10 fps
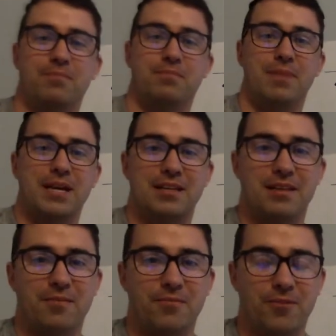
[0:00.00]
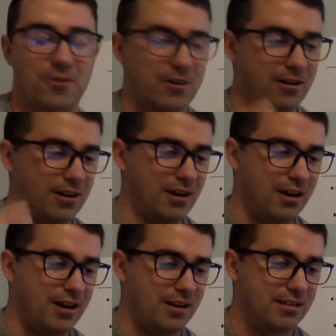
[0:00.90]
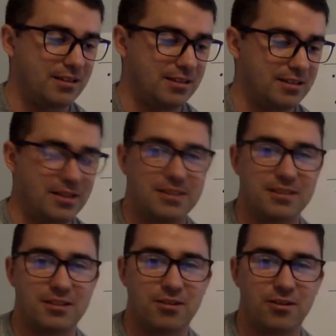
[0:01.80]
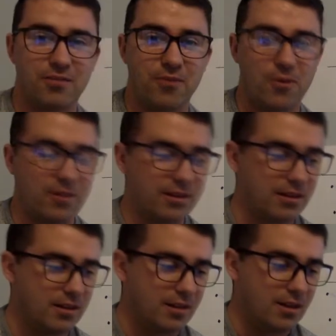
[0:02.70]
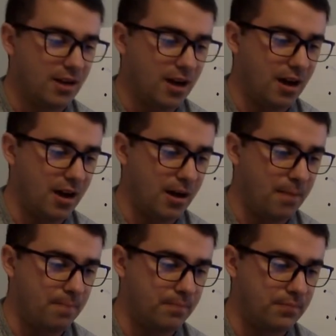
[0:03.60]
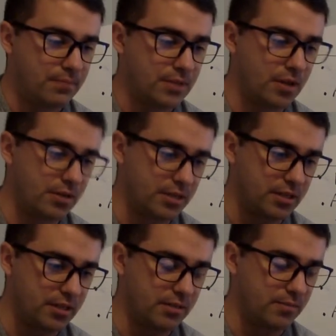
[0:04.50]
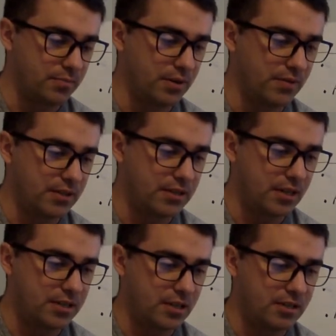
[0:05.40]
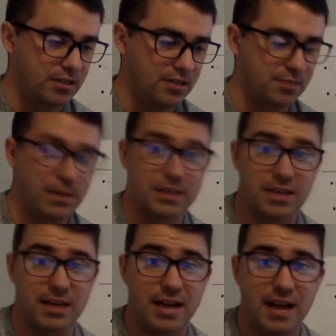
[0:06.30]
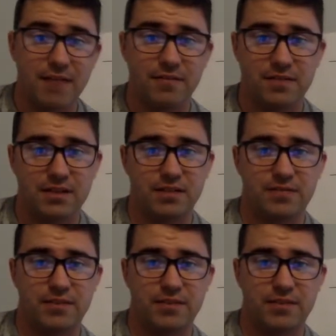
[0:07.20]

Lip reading: making them for these lessons going forward. So just to briefly touch on suspense, I didn't have a video for